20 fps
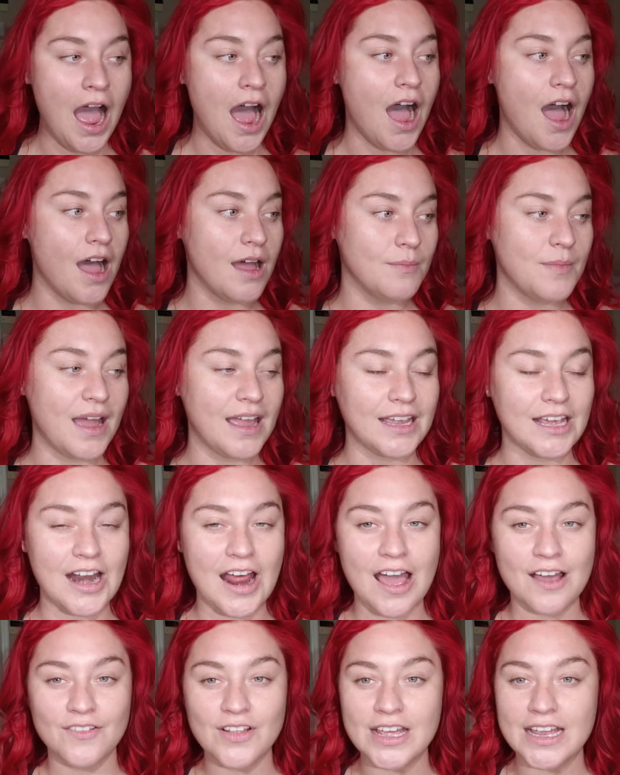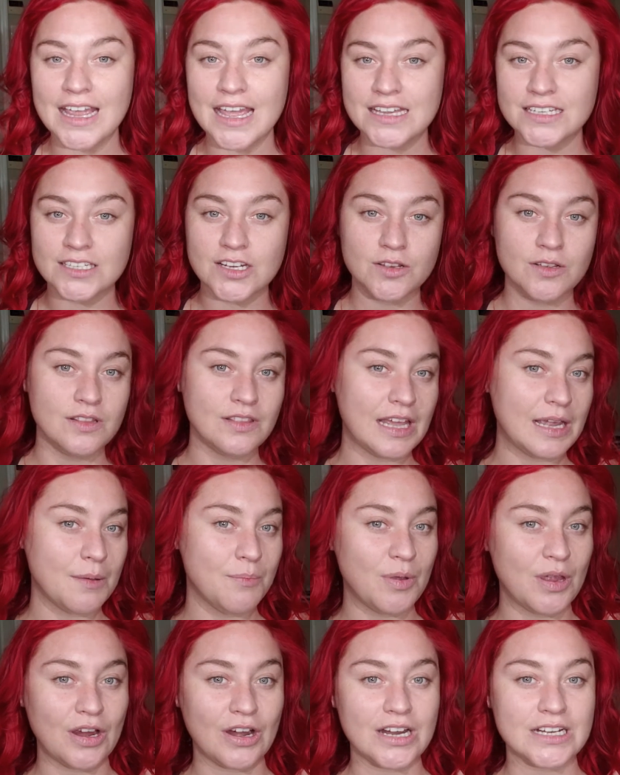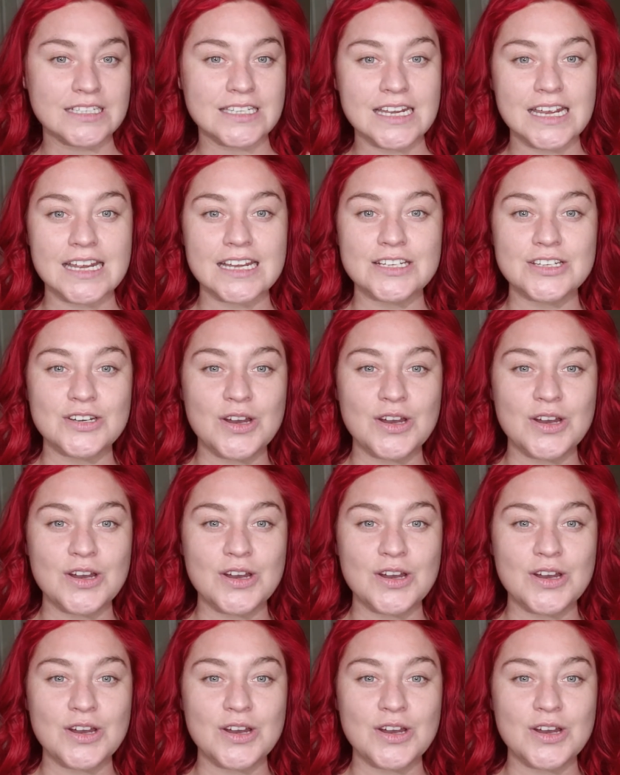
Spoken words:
I can have like guest like appearances,